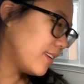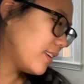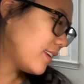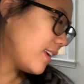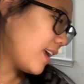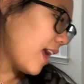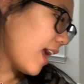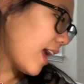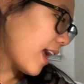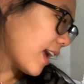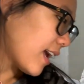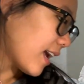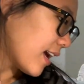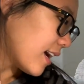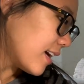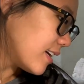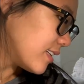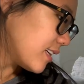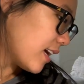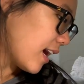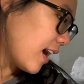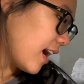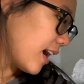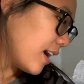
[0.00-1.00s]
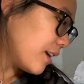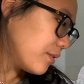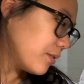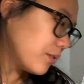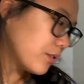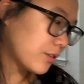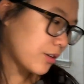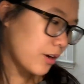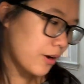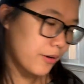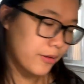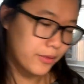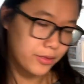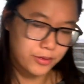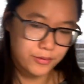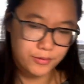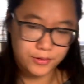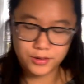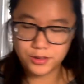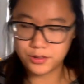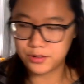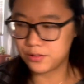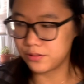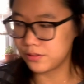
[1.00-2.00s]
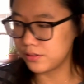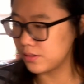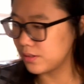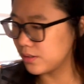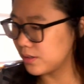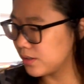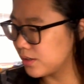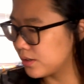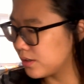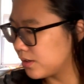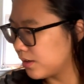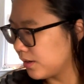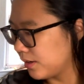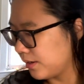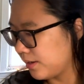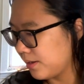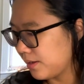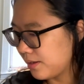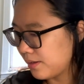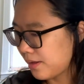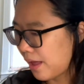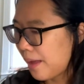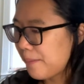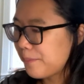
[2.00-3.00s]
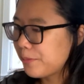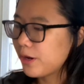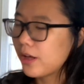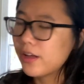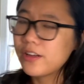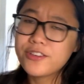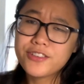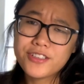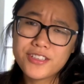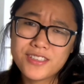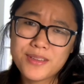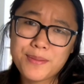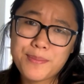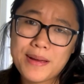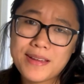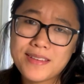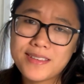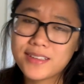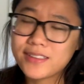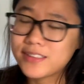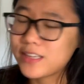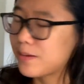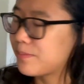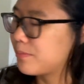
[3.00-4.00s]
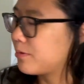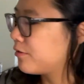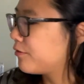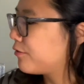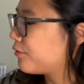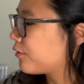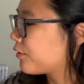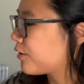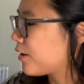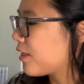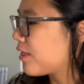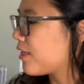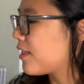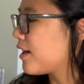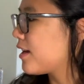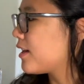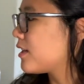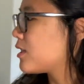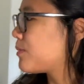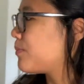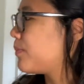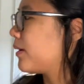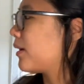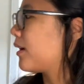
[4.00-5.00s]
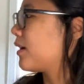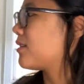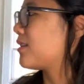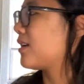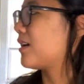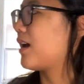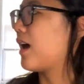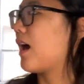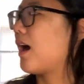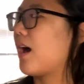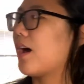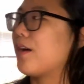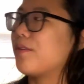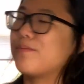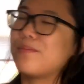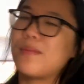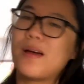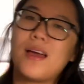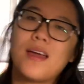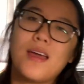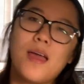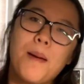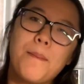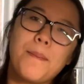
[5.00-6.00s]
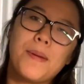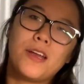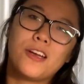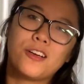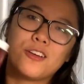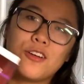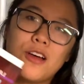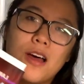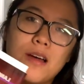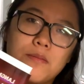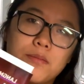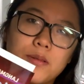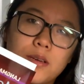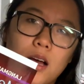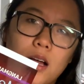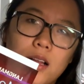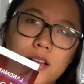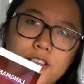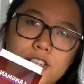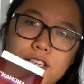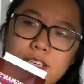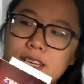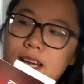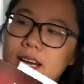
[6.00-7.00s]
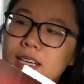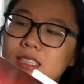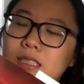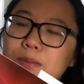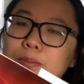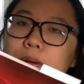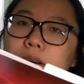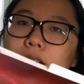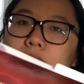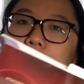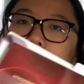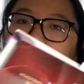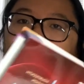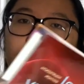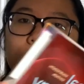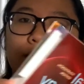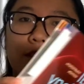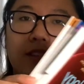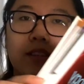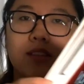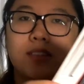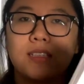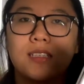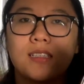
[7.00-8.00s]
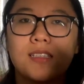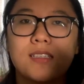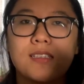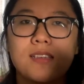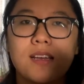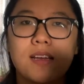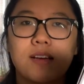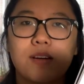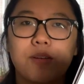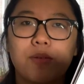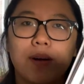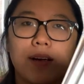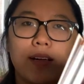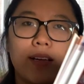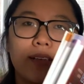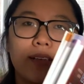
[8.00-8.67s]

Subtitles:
And I will go through, Embryology is the best example for this because I have my medical embryology textbook. As you can see, it's like quite,